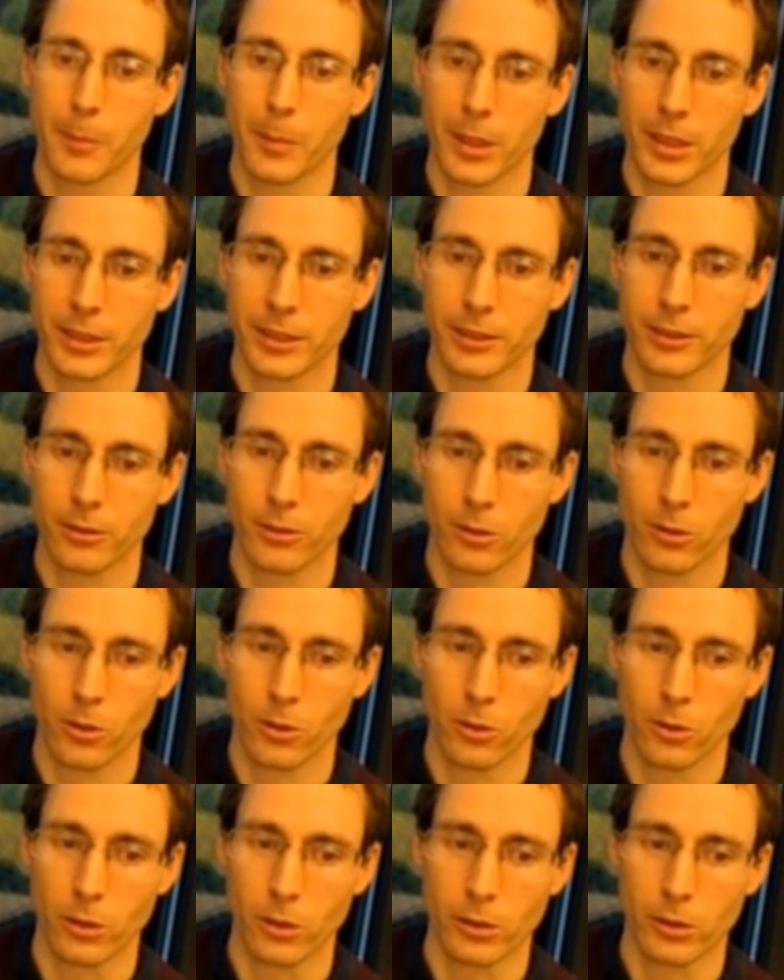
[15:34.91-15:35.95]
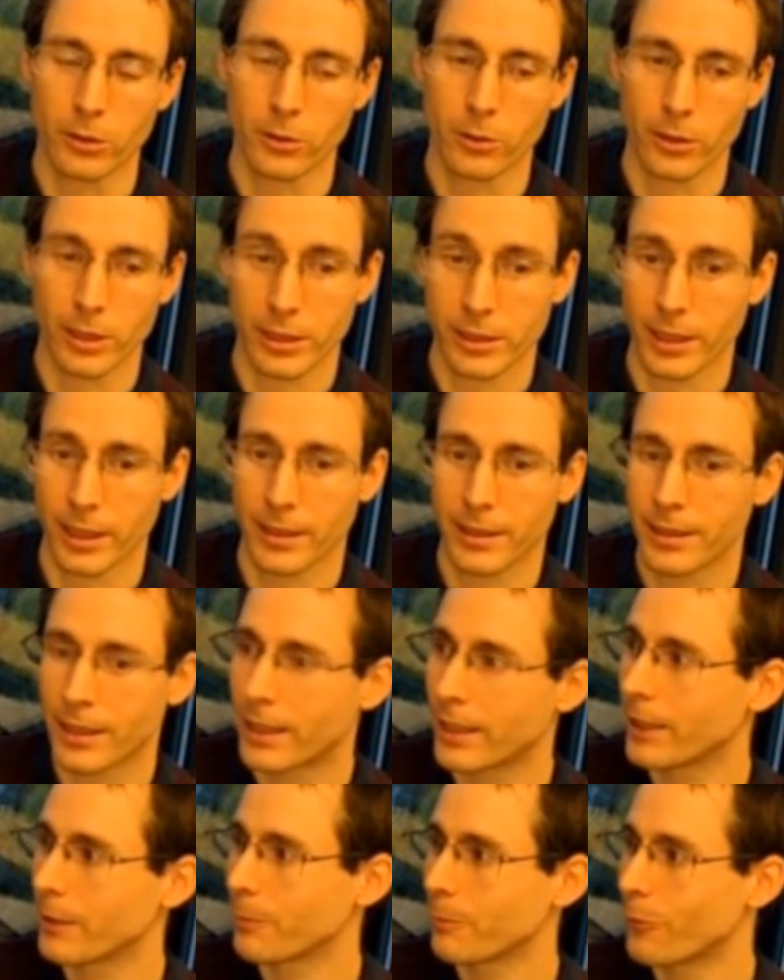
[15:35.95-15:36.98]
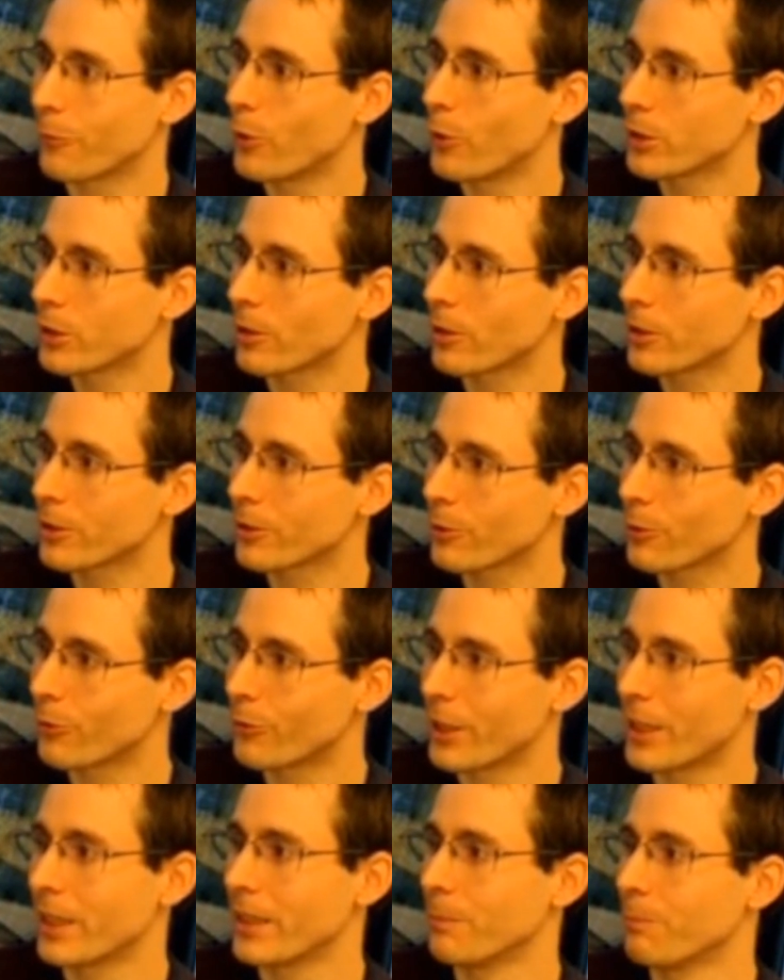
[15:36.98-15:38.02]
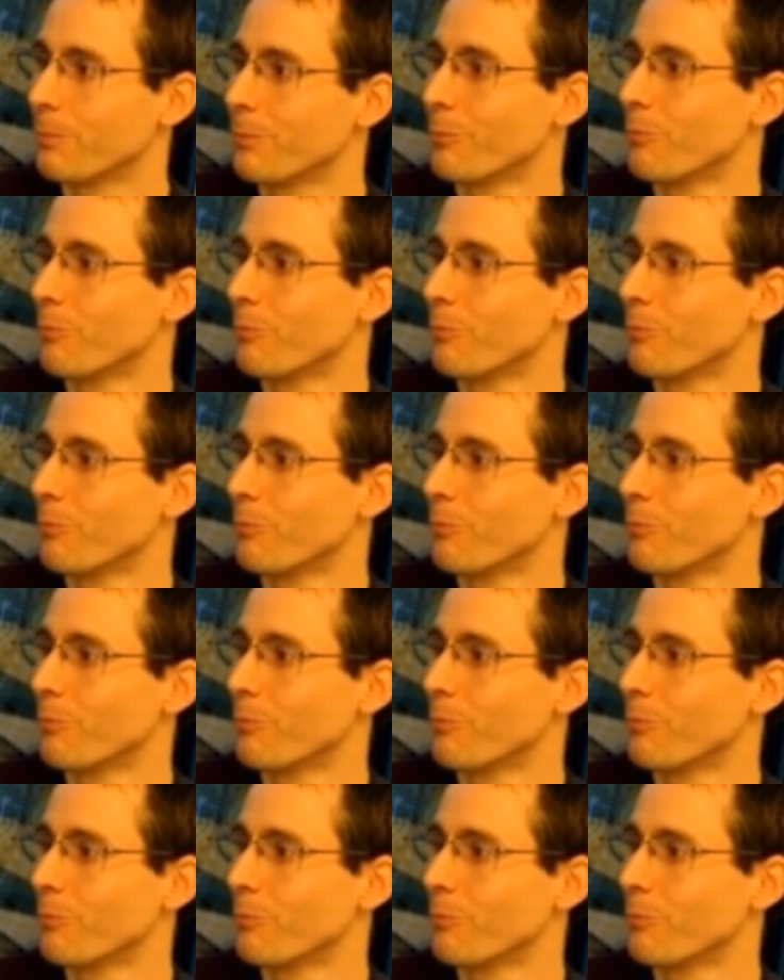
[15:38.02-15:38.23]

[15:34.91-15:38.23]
And so during that time was also where I